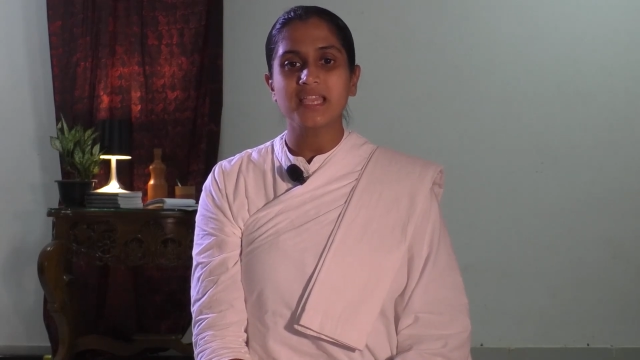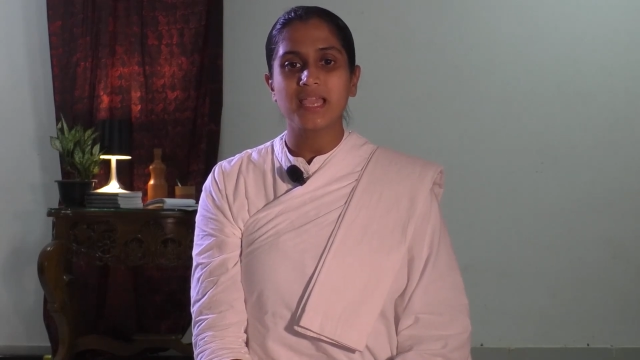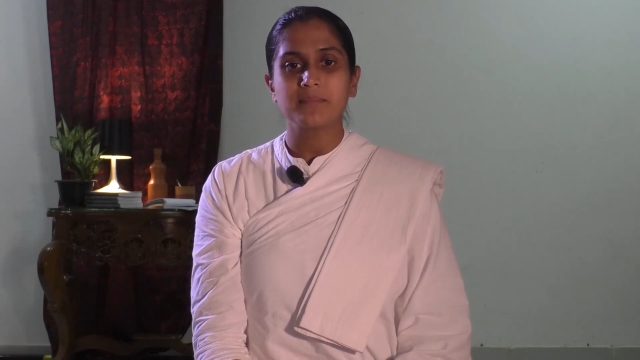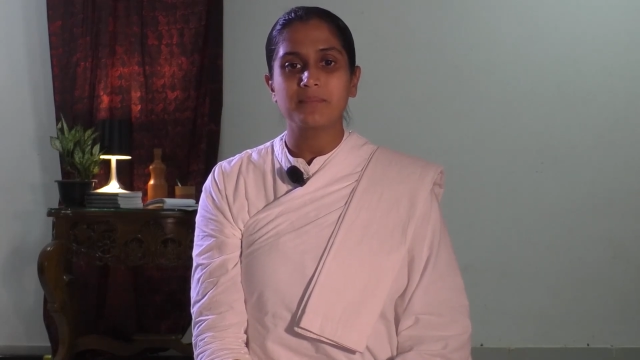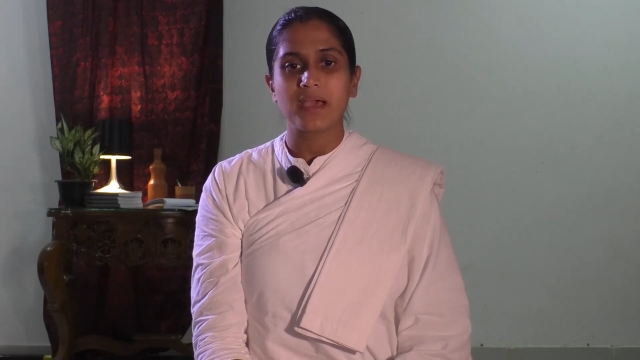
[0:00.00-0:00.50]

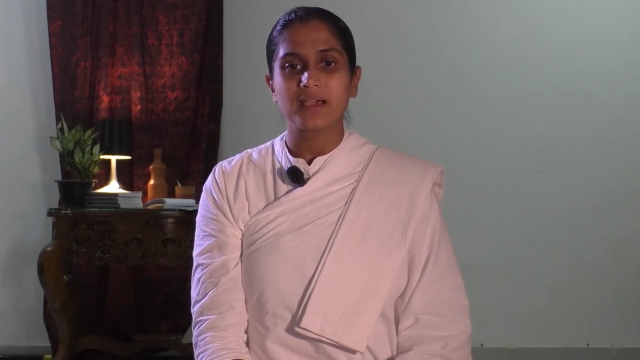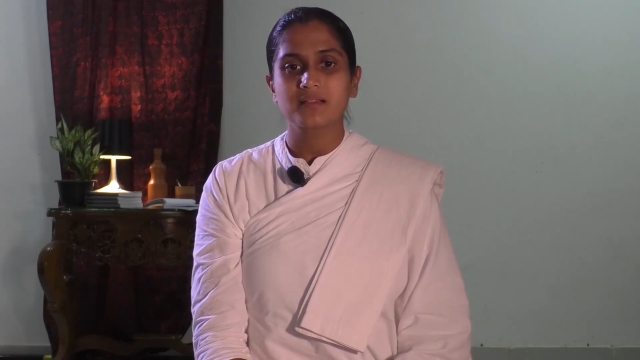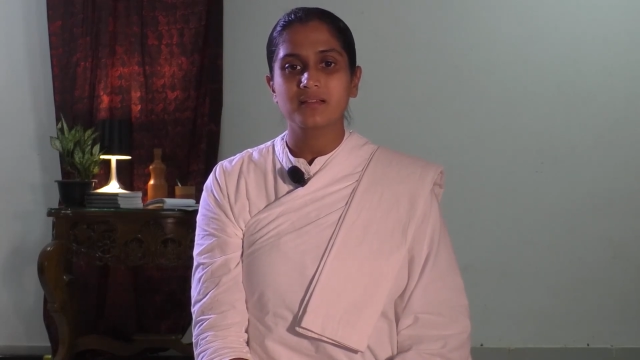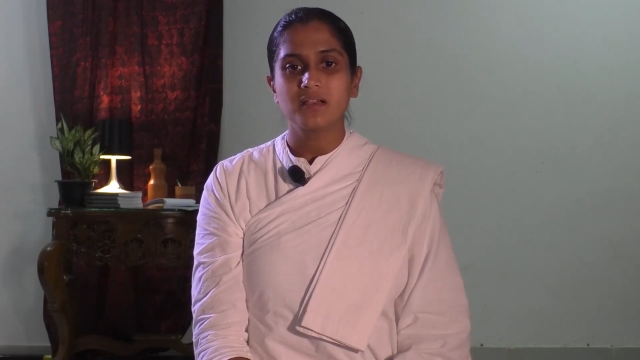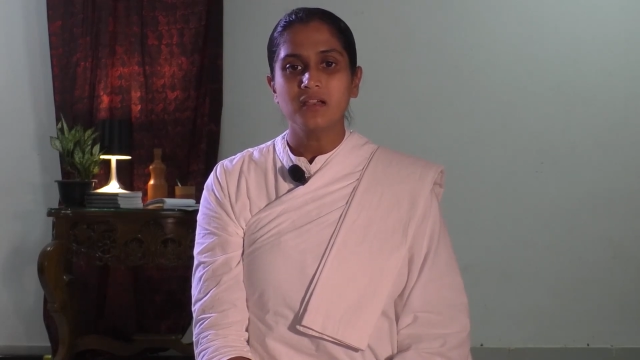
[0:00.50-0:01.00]
came
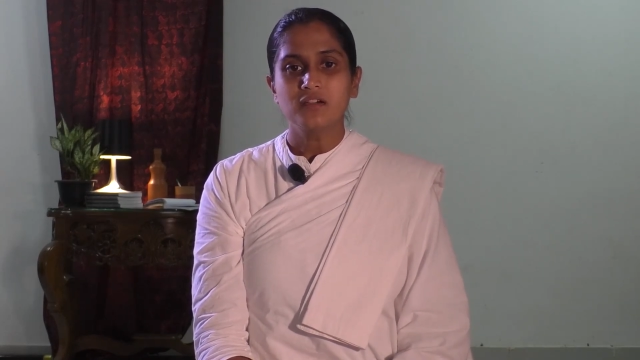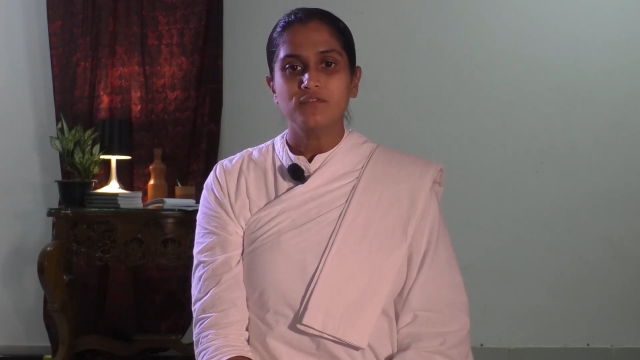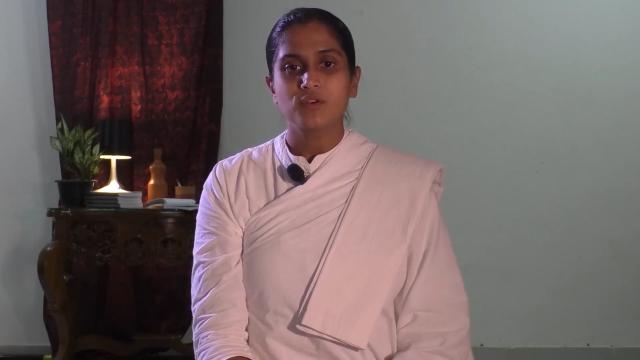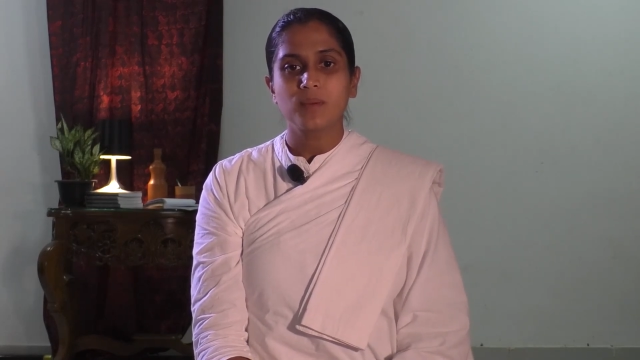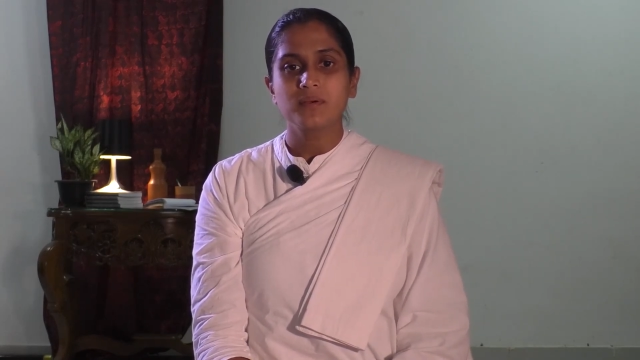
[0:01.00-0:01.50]
back
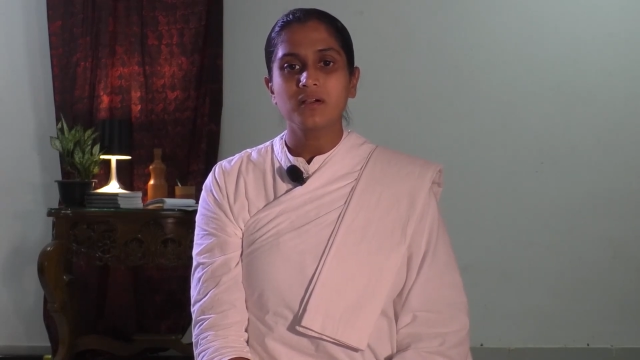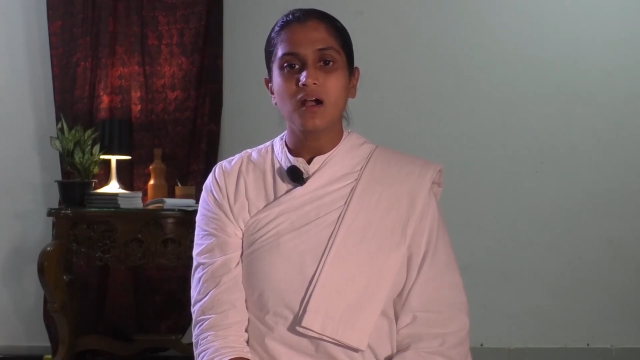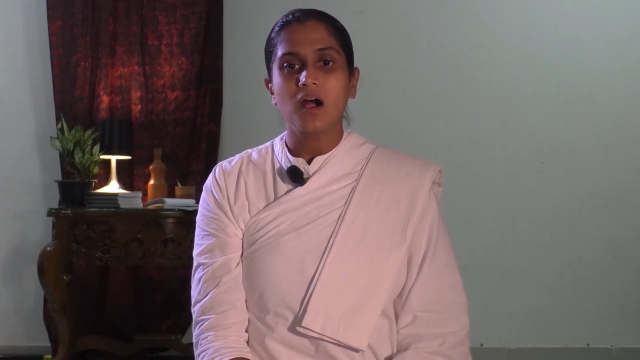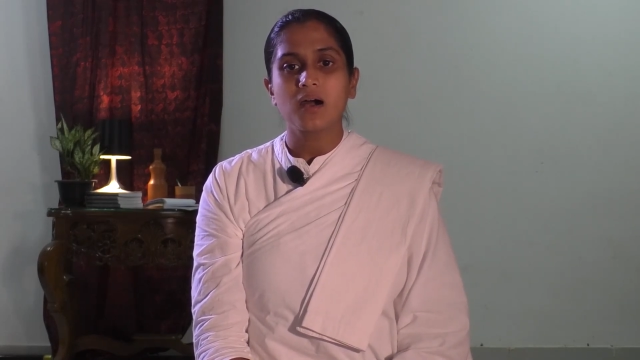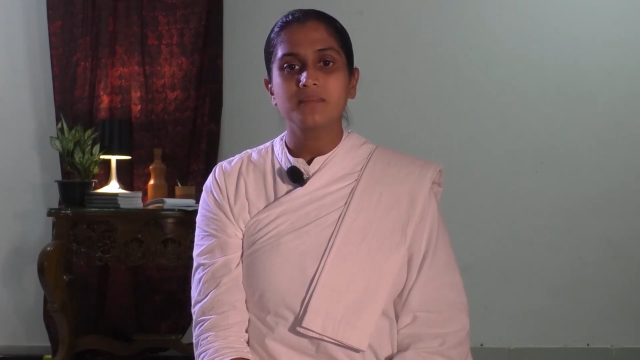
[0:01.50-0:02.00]
from her
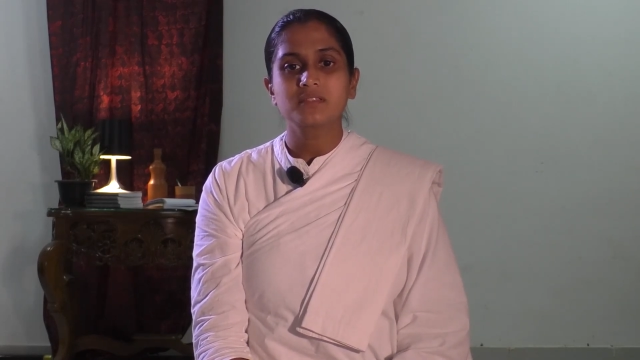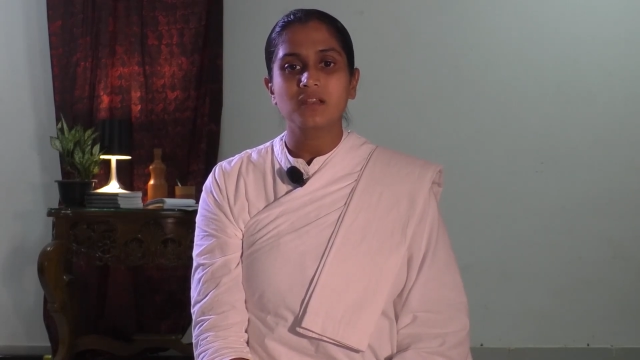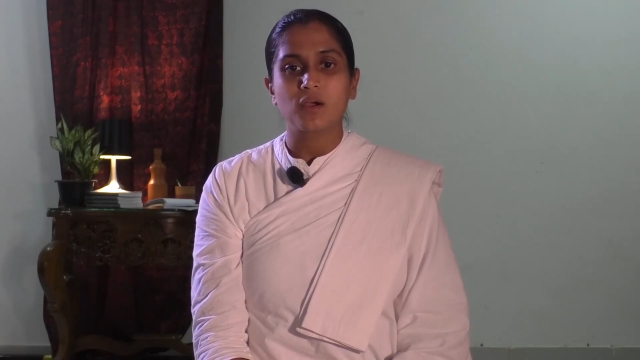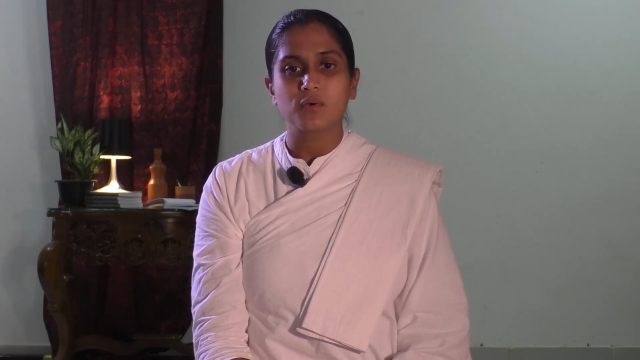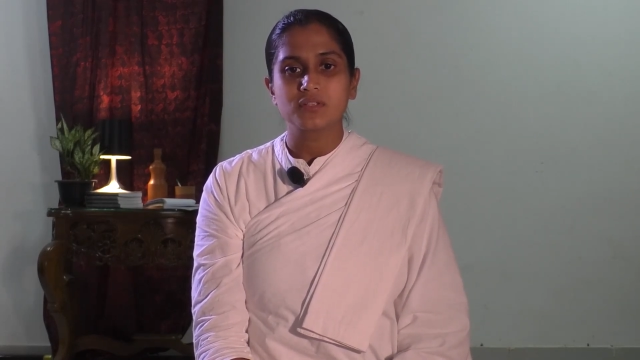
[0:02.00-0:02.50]
arms
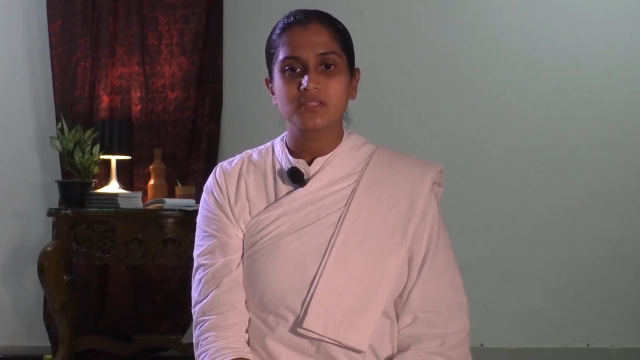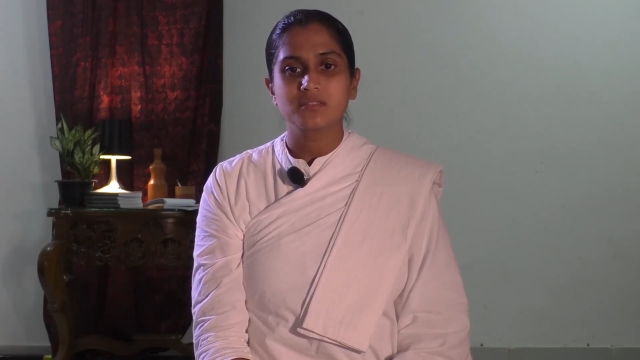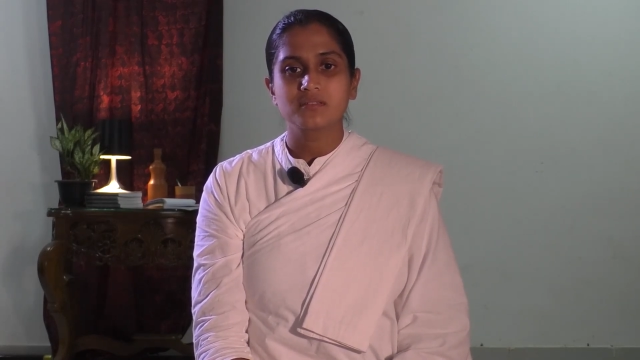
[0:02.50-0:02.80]
around